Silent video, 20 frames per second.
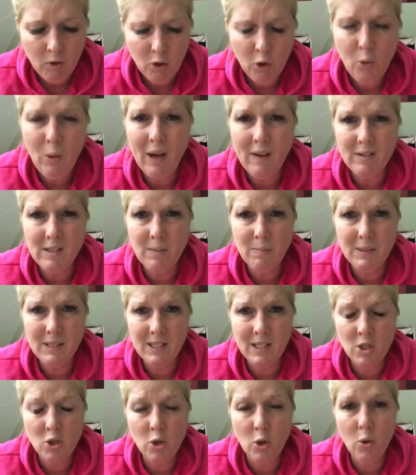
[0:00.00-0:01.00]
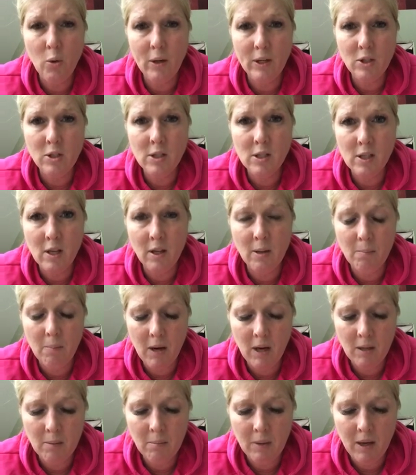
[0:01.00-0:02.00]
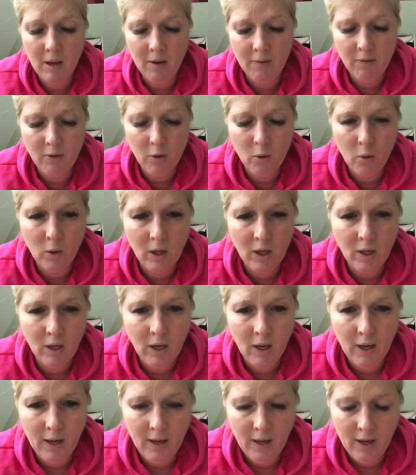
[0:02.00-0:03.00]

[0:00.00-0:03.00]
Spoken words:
You have some essential questions on the bottom of your